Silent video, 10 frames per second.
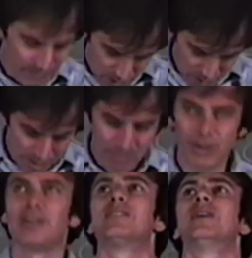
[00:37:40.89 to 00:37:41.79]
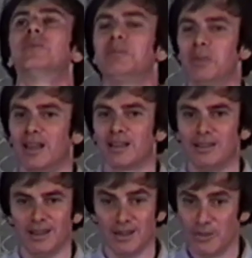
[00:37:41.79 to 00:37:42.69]
Whereupon his head went back
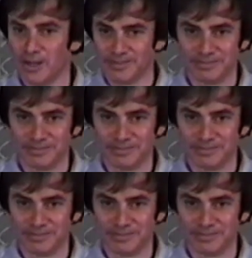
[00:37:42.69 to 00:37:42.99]
and he won.